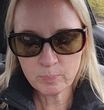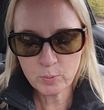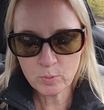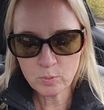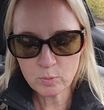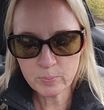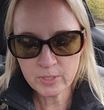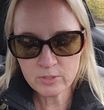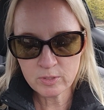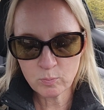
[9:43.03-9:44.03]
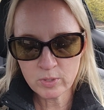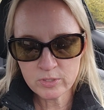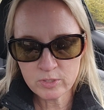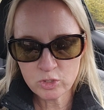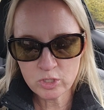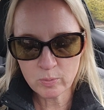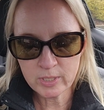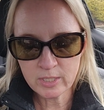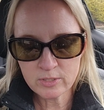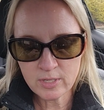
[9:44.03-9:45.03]
pulled because it wasn't
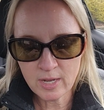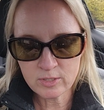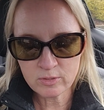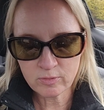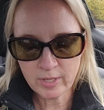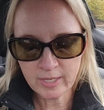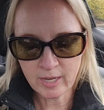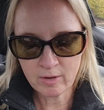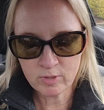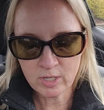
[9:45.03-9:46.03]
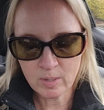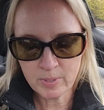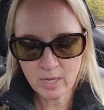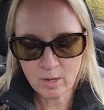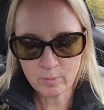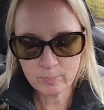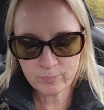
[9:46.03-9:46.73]
showing any signs of like ever coming out.